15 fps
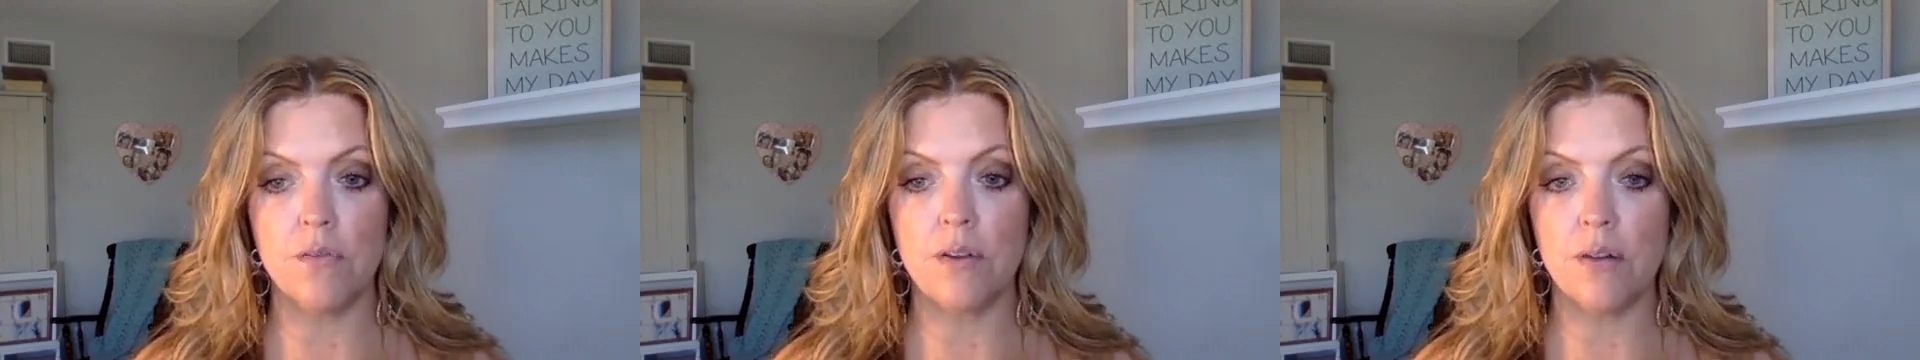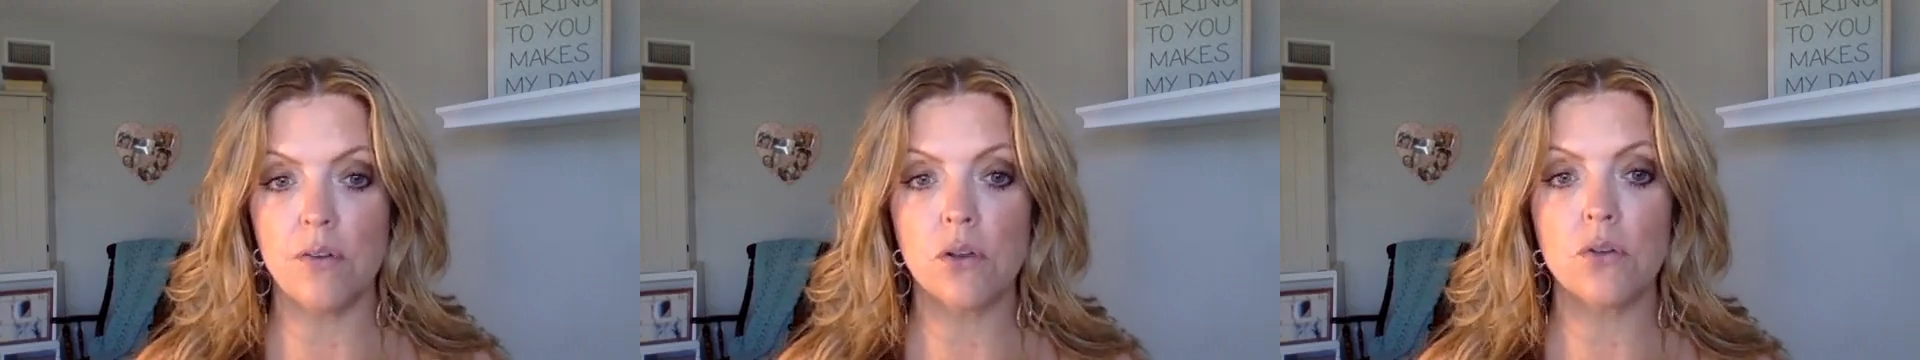
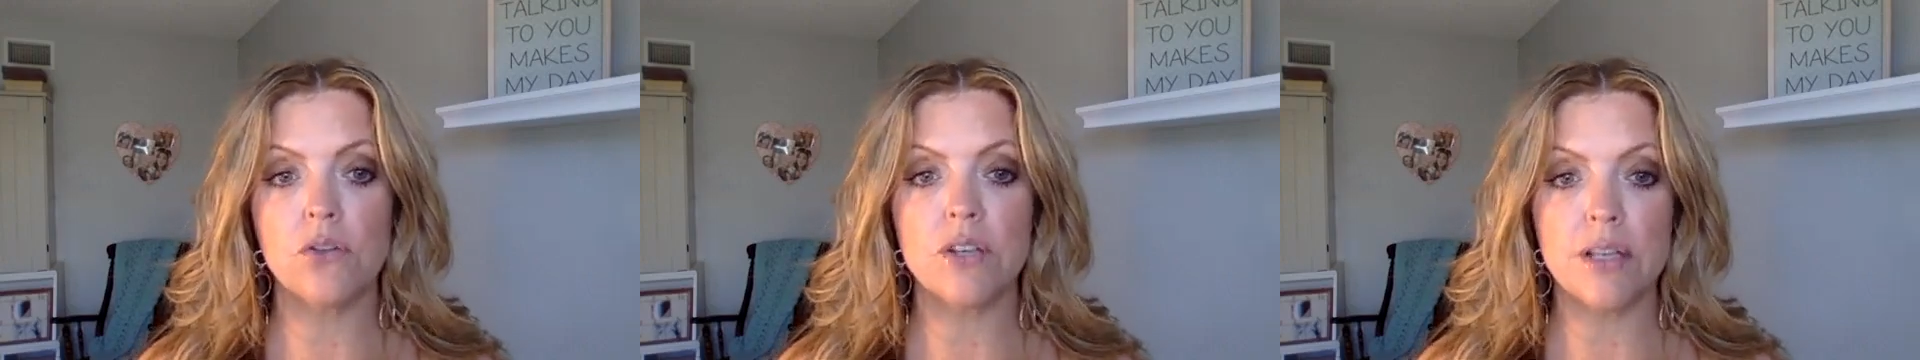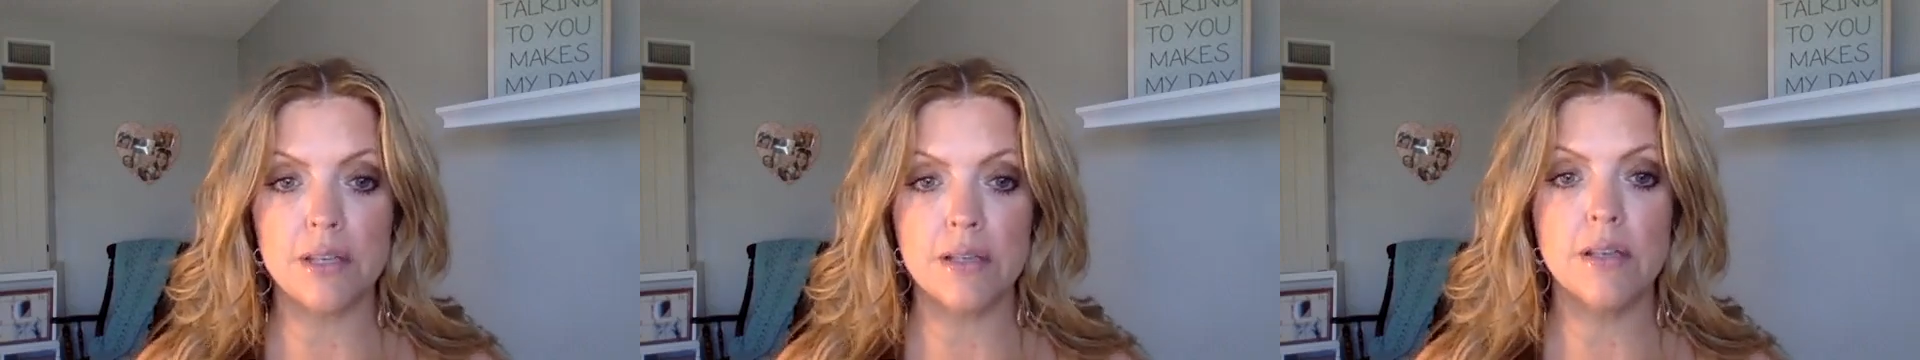
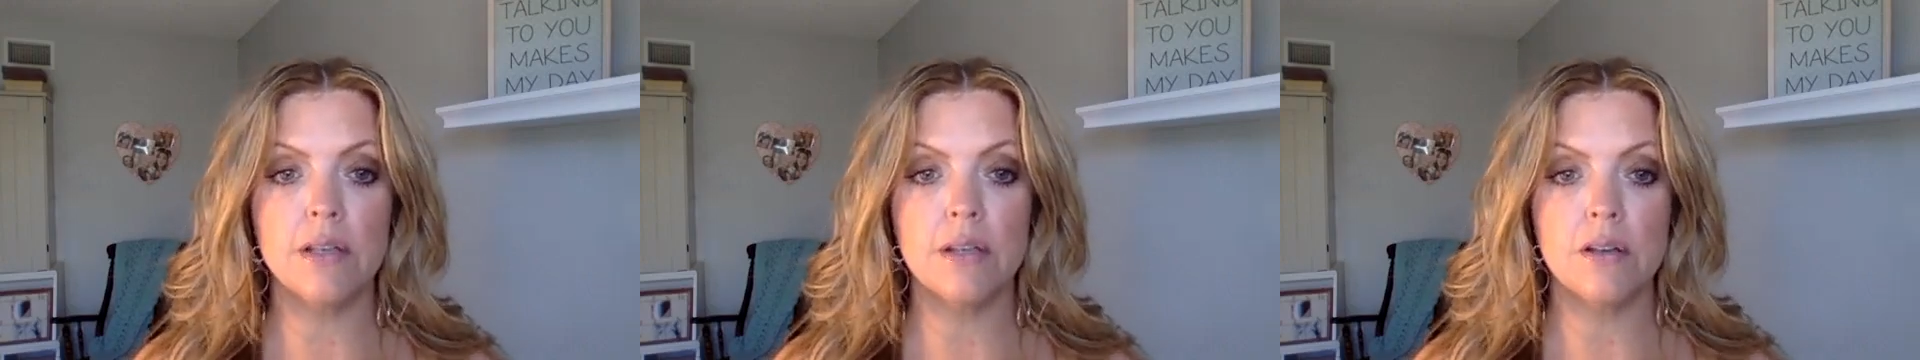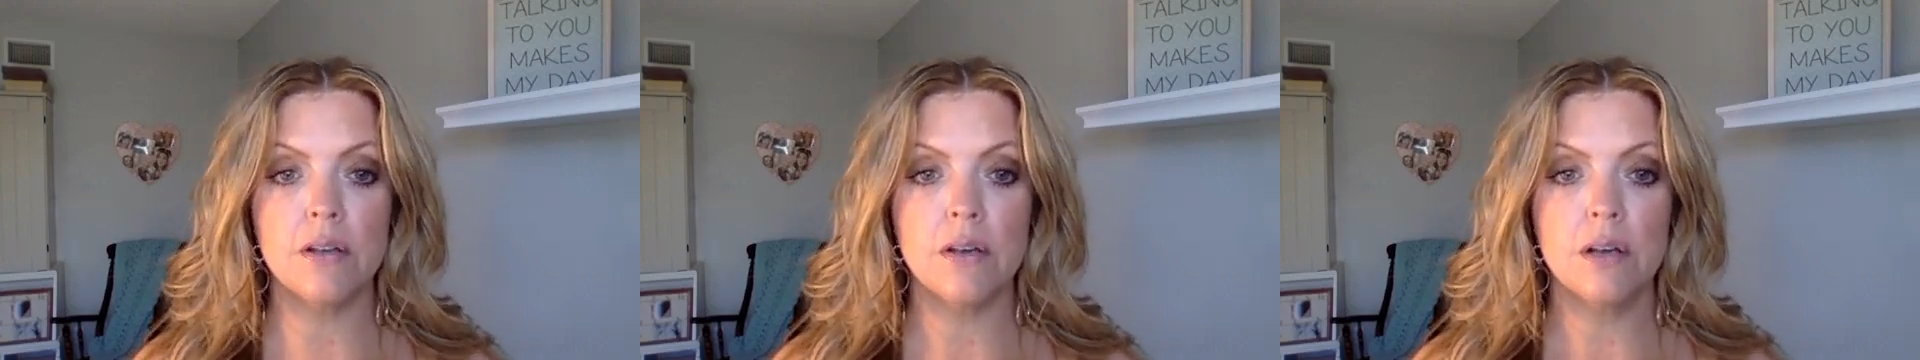$5
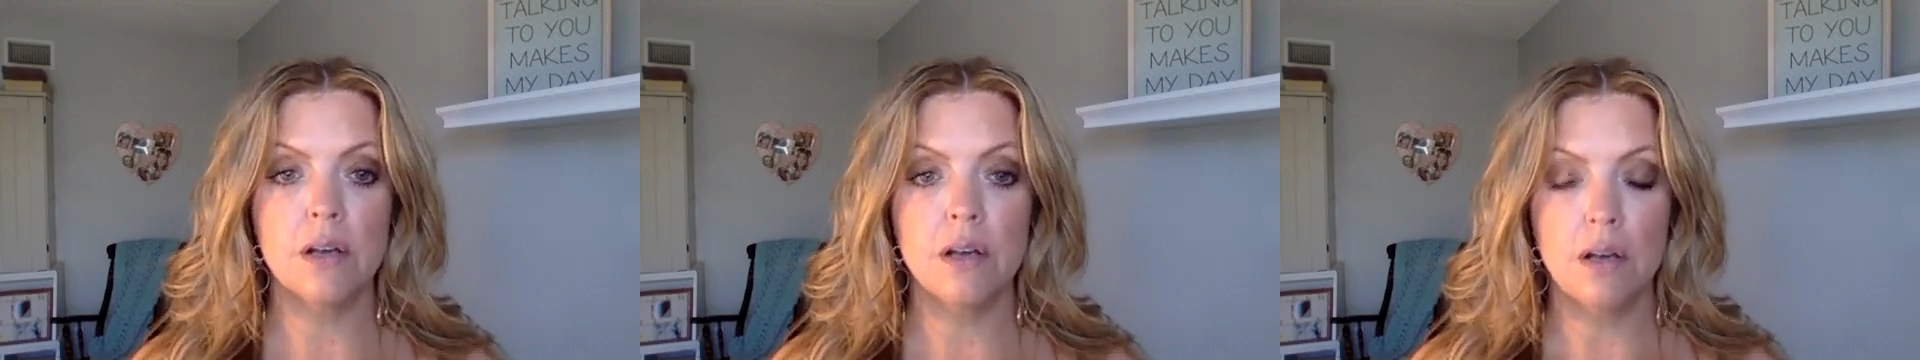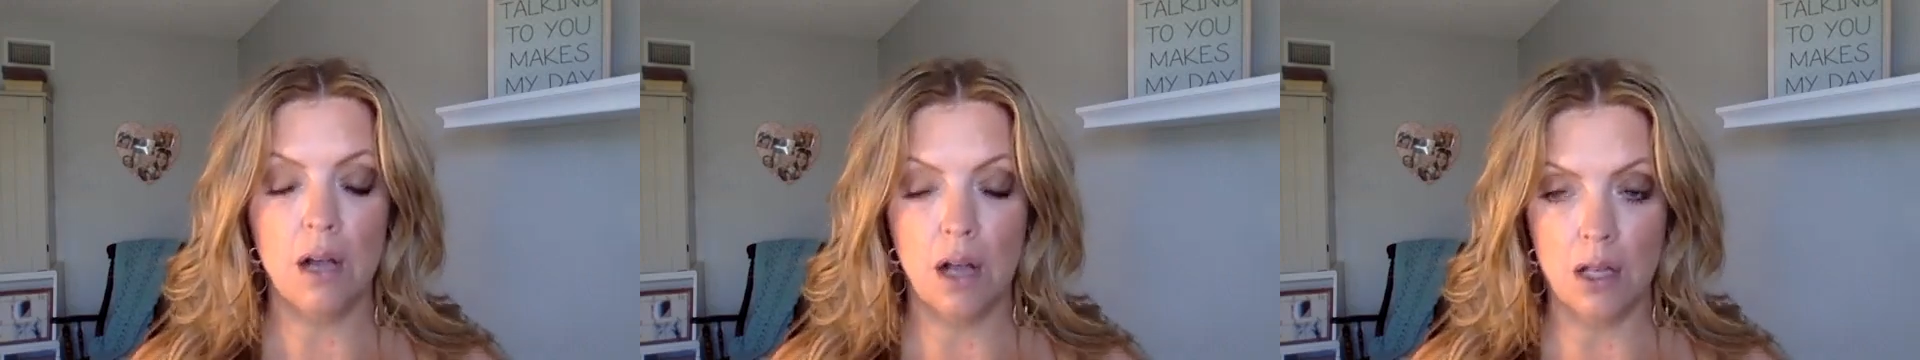isn't
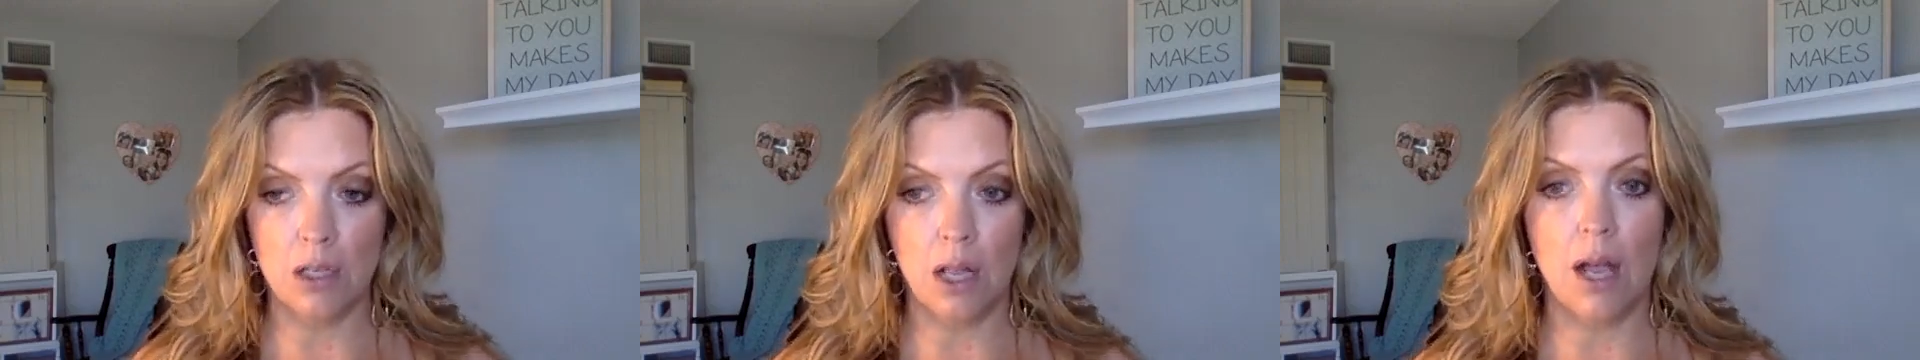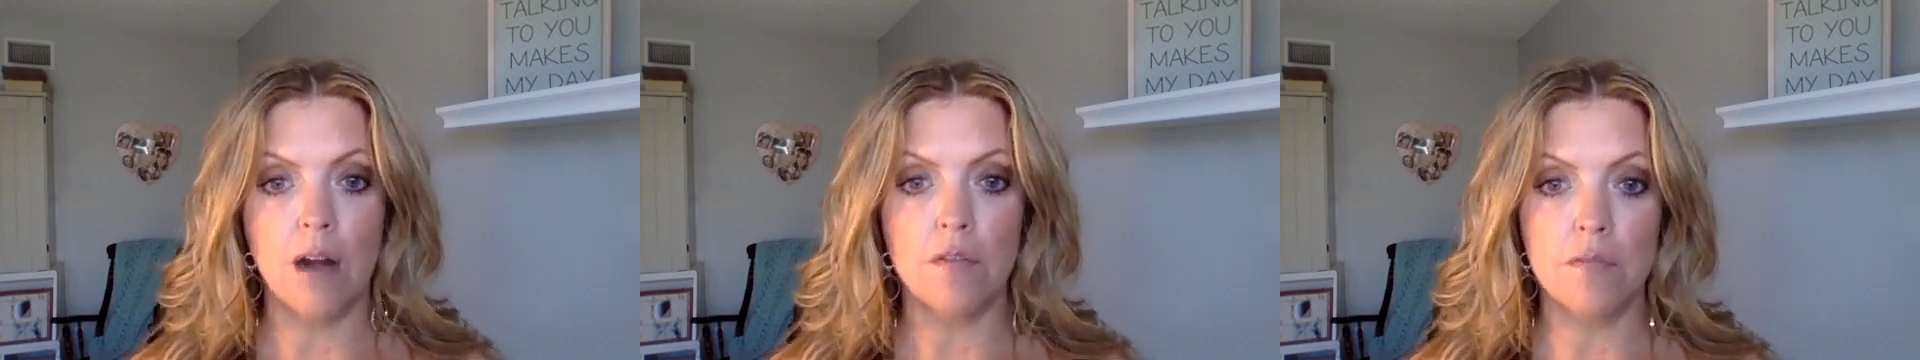a
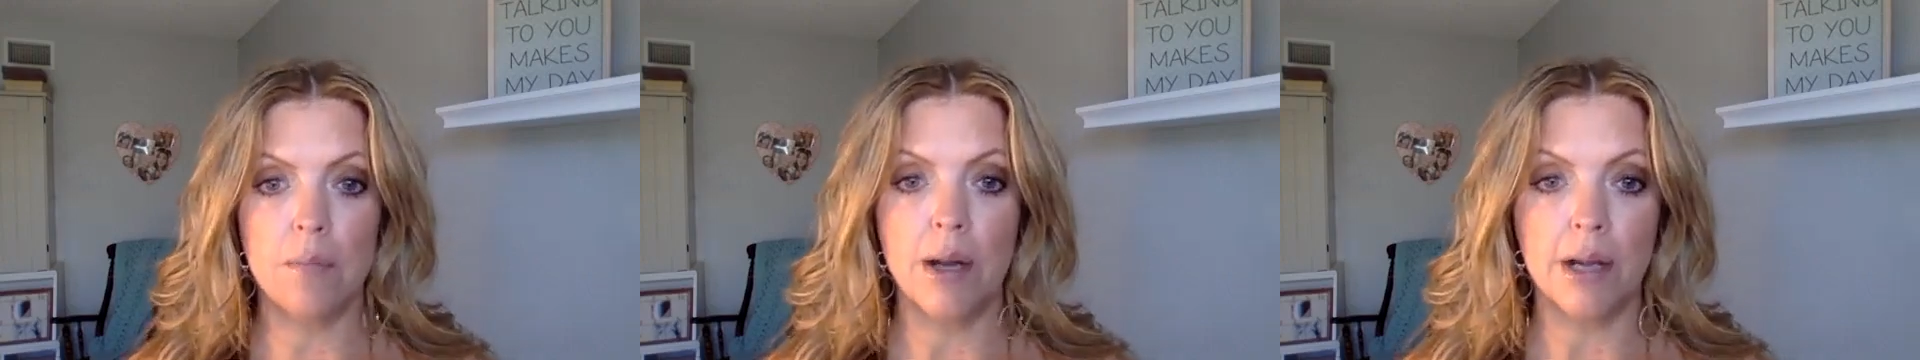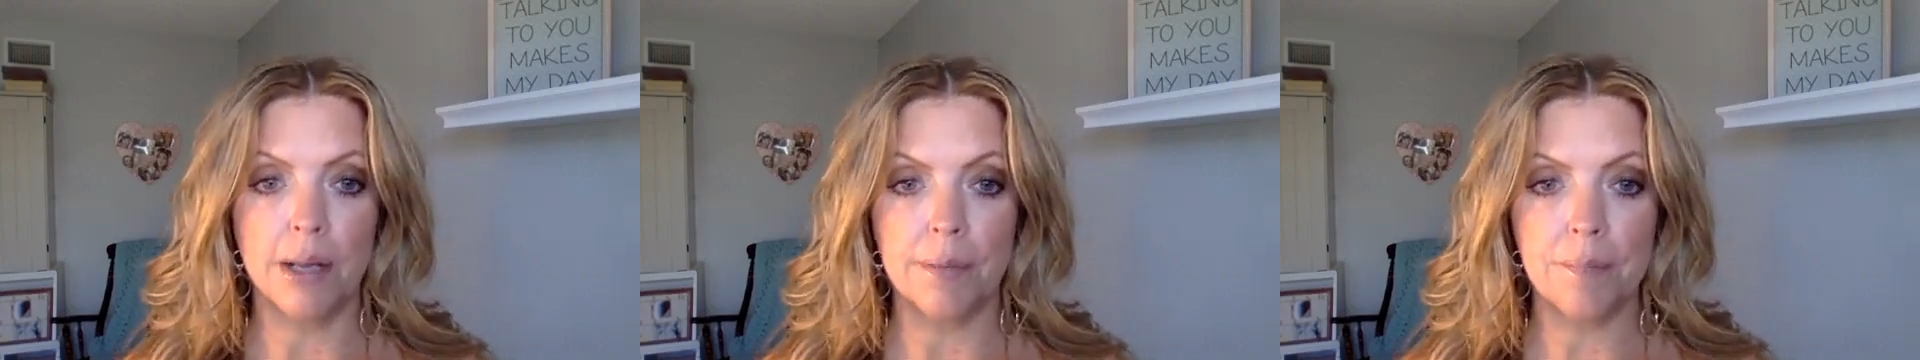lot of
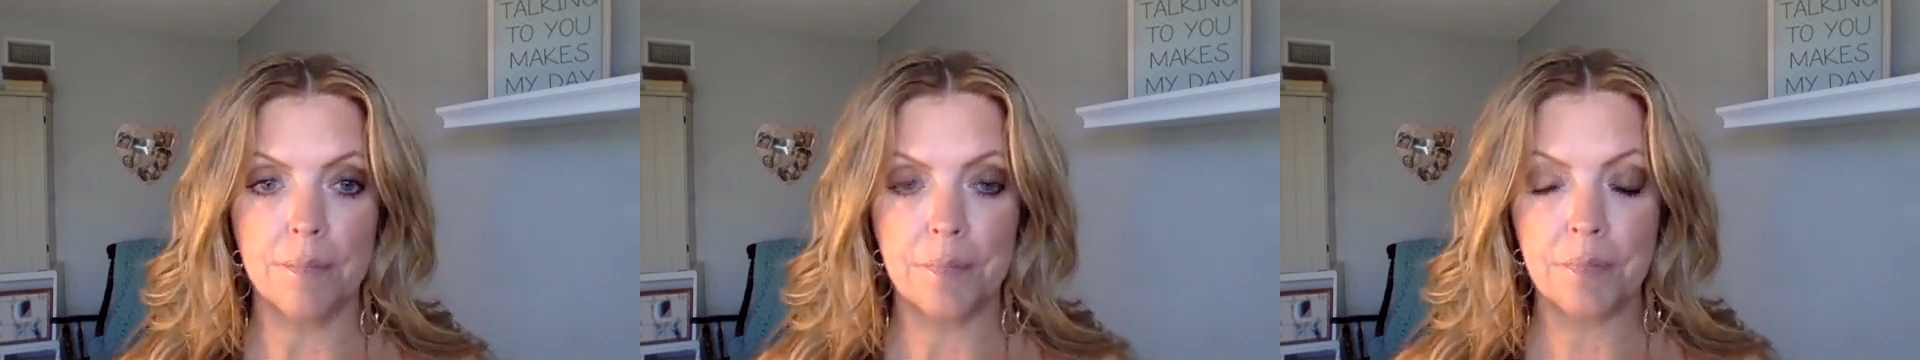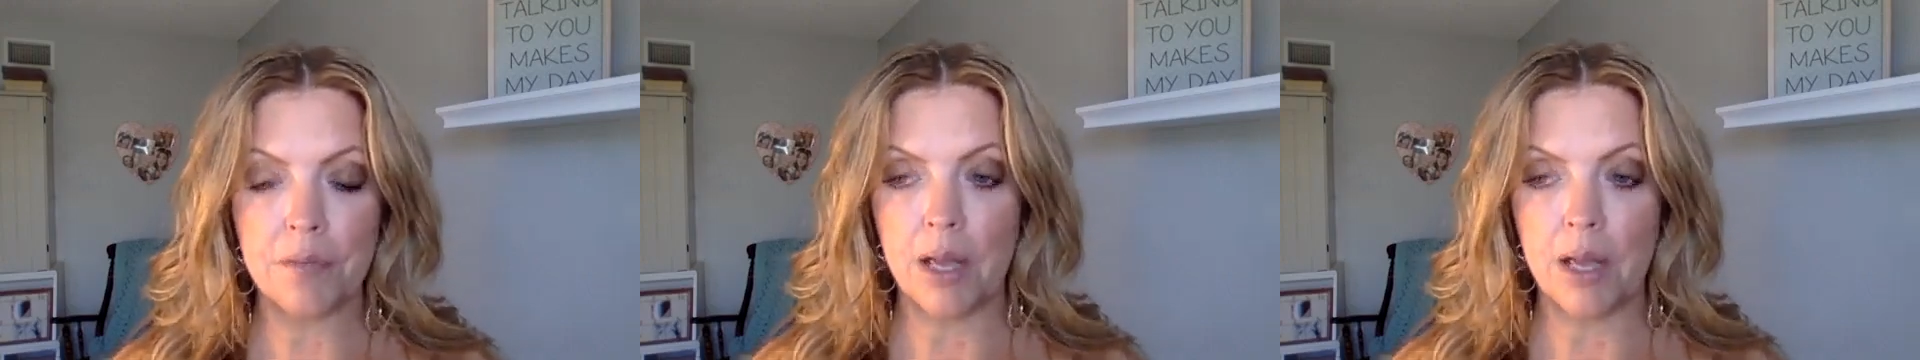money.